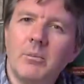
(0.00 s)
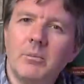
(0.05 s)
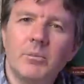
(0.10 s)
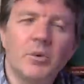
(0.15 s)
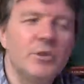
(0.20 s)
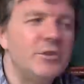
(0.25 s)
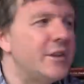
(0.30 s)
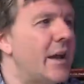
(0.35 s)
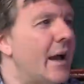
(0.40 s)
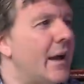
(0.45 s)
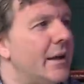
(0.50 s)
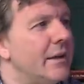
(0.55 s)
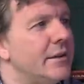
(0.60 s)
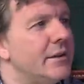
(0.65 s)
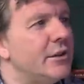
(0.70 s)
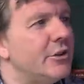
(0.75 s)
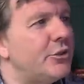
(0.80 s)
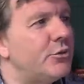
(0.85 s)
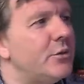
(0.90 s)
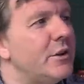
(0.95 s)
But yet in
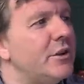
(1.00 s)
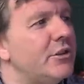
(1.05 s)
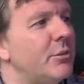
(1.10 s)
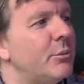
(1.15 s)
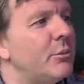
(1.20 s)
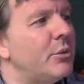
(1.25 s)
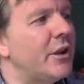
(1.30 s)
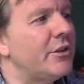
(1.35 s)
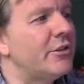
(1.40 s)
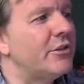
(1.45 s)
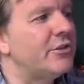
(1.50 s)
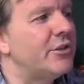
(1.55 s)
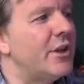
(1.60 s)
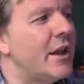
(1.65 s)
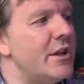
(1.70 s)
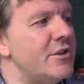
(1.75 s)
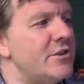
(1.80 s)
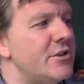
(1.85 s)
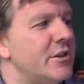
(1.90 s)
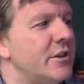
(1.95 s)
this recent
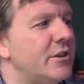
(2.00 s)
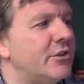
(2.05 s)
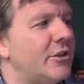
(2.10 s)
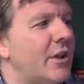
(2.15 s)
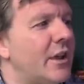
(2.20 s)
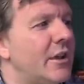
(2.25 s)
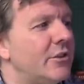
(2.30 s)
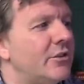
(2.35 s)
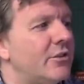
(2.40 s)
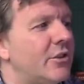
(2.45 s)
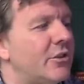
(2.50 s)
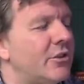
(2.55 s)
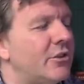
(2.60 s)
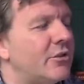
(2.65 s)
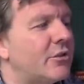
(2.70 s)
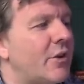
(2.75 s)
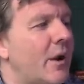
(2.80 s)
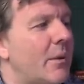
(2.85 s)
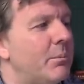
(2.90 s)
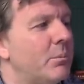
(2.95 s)
presentation he says that the
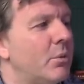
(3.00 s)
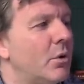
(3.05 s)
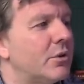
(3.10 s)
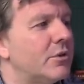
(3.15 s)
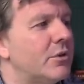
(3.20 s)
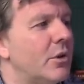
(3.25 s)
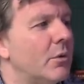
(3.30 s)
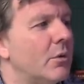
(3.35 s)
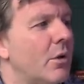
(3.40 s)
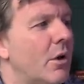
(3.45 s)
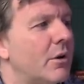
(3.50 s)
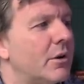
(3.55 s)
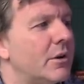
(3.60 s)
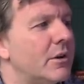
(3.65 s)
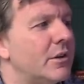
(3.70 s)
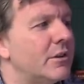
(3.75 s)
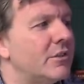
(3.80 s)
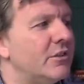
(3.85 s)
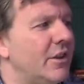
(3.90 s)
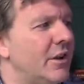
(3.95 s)
scrapbook no
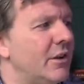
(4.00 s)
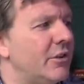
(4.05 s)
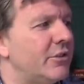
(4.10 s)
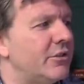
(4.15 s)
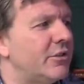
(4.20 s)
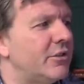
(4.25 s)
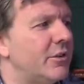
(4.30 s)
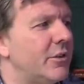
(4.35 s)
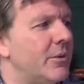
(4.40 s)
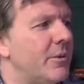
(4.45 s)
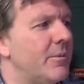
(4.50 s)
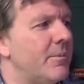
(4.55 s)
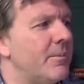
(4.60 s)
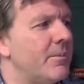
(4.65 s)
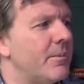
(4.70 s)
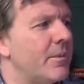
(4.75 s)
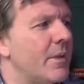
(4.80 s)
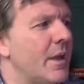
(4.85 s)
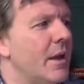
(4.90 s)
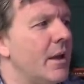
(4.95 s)
longer exists.
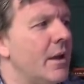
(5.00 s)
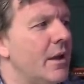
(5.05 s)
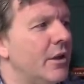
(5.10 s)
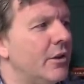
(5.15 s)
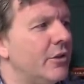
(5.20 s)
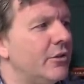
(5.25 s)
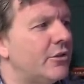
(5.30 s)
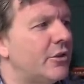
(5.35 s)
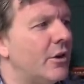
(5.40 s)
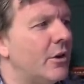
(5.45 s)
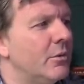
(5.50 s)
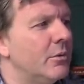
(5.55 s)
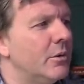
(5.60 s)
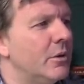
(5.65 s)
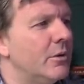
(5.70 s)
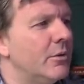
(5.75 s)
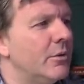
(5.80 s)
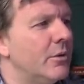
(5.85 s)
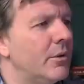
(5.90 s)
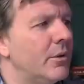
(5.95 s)

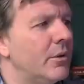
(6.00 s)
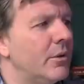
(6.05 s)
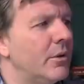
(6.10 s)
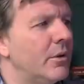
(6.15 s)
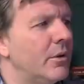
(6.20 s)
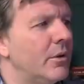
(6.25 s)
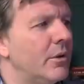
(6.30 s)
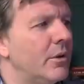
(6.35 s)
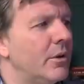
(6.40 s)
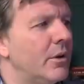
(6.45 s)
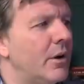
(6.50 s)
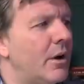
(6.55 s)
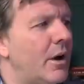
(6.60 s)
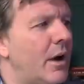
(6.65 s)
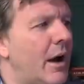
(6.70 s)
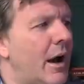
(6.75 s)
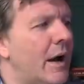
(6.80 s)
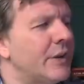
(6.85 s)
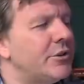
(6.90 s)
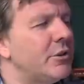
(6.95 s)
So,
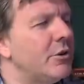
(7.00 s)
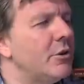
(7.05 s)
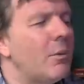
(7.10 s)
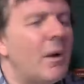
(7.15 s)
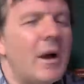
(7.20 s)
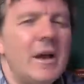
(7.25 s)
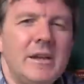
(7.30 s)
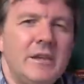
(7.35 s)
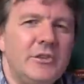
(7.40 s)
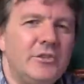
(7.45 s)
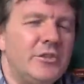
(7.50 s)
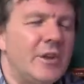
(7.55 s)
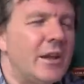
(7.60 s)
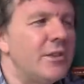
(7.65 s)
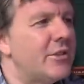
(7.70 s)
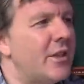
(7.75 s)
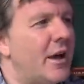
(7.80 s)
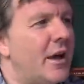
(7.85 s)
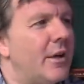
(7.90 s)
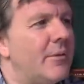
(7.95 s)
I don't know why he
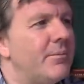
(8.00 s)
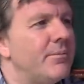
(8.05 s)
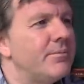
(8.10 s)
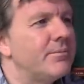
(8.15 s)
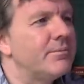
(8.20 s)
said that.